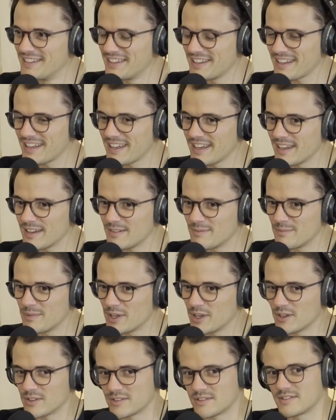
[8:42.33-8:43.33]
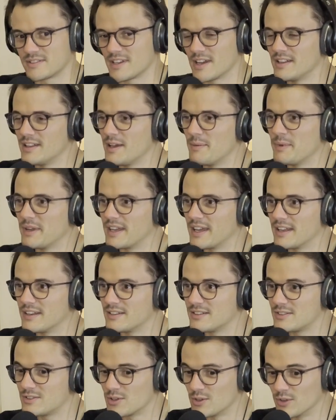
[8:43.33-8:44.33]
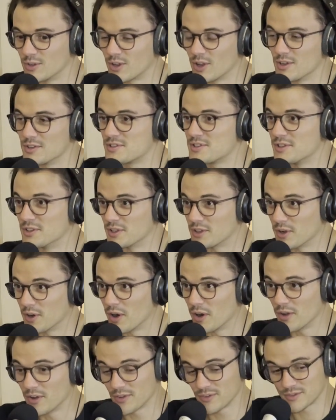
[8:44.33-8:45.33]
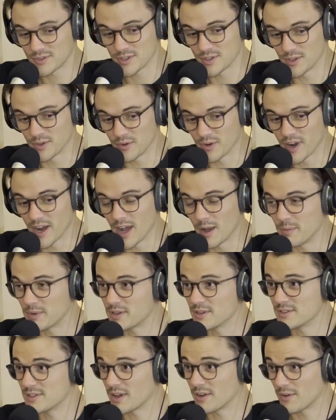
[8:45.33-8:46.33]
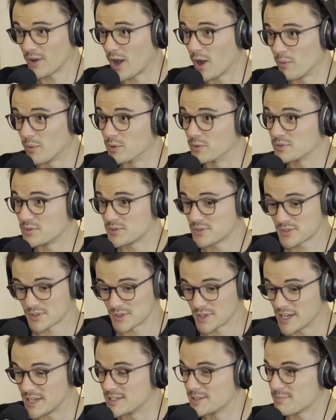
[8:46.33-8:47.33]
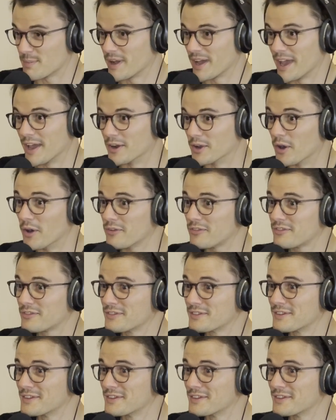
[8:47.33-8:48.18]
Yeah, but don't let me get too close to the ground because I will sneeze my head off.